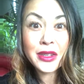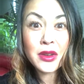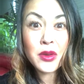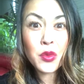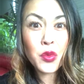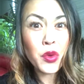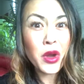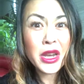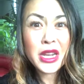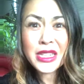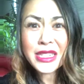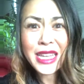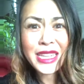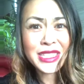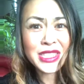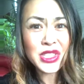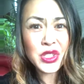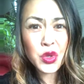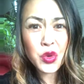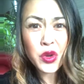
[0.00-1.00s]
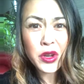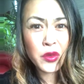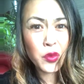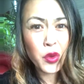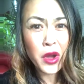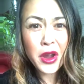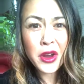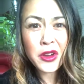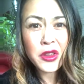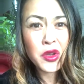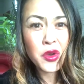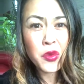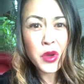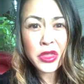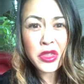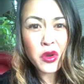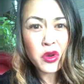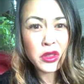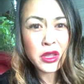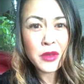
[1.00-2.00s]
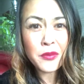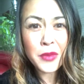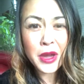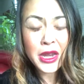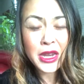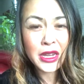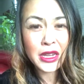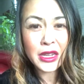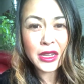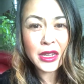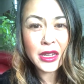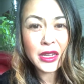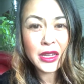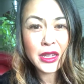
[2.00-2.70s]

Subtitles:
What is that story? Why are you withholding money?